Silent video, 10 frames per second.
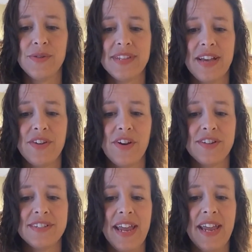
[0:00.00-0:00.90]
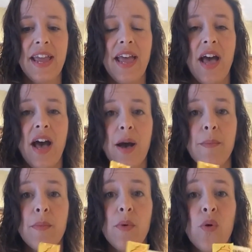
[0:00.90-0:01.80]
who's having a hard day.
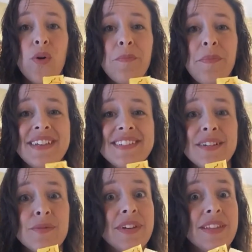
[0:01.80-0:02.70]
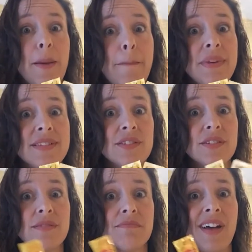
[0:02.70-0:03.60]
Or mix it with
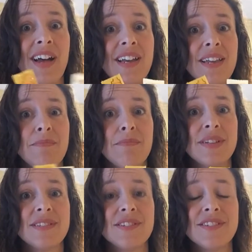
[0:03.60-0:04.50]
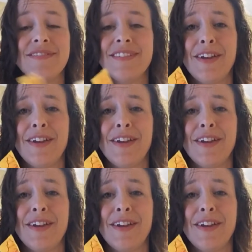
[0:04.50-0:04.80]
mustard, honey mustard,